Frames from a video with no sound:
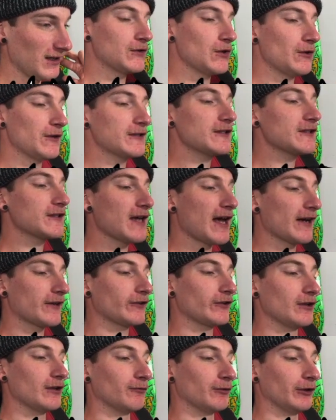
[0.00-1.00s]
So this is
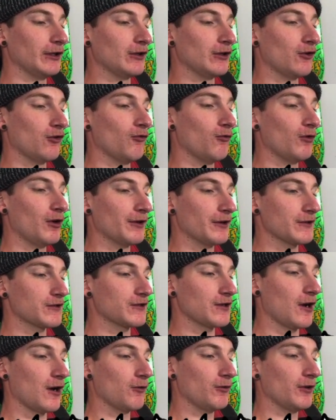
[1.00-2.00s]
actually a really cool one to
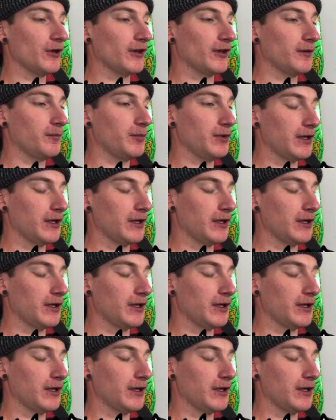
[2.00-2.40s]
start with,